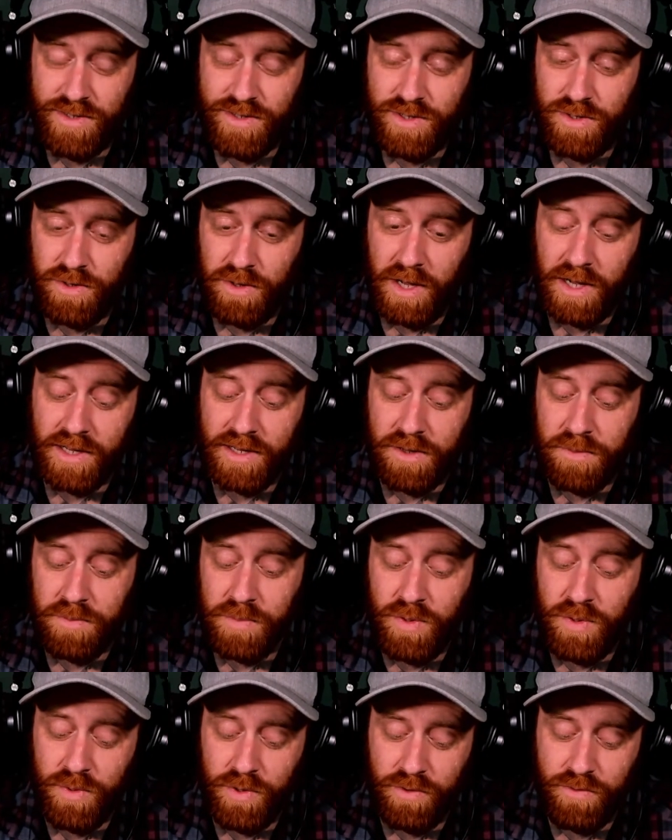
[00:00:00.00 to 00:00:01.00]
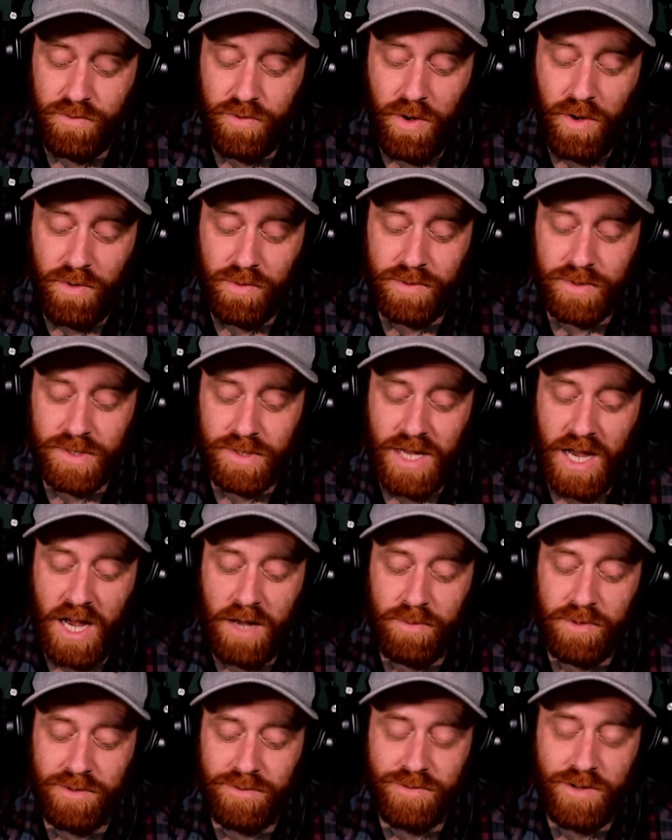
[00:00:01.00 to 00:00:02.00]
So like computer phone,
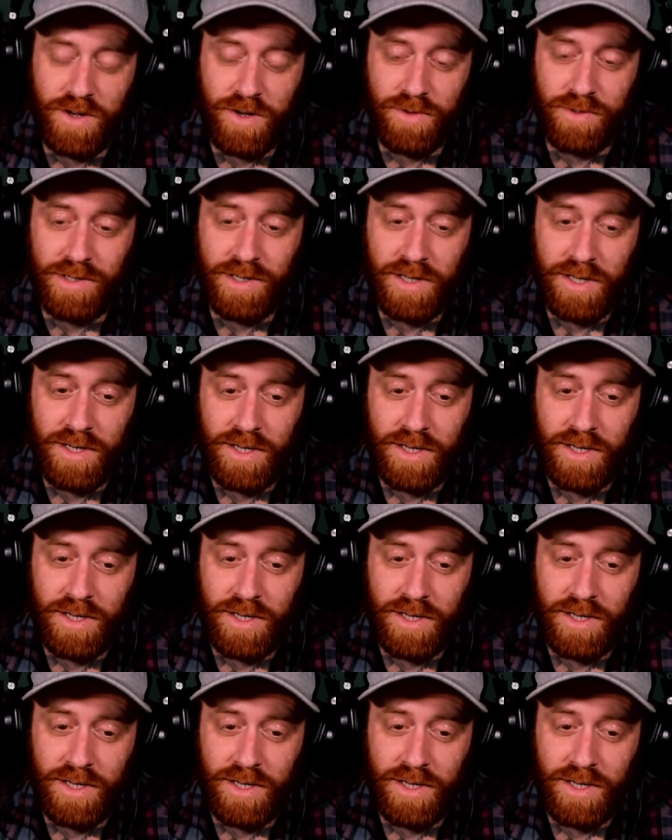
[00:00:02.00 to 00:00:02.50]
tablet phone,